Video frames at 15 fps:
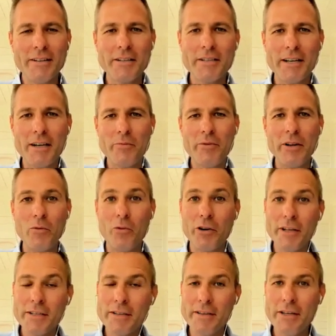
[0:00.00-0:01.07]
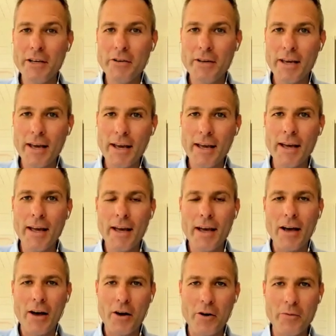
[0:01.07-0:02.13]
to celebrate what is in the UK
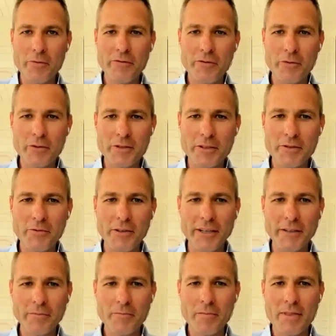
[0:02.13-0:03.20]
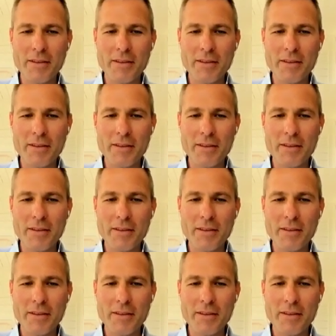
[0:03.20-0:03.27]
Armed Forces Week.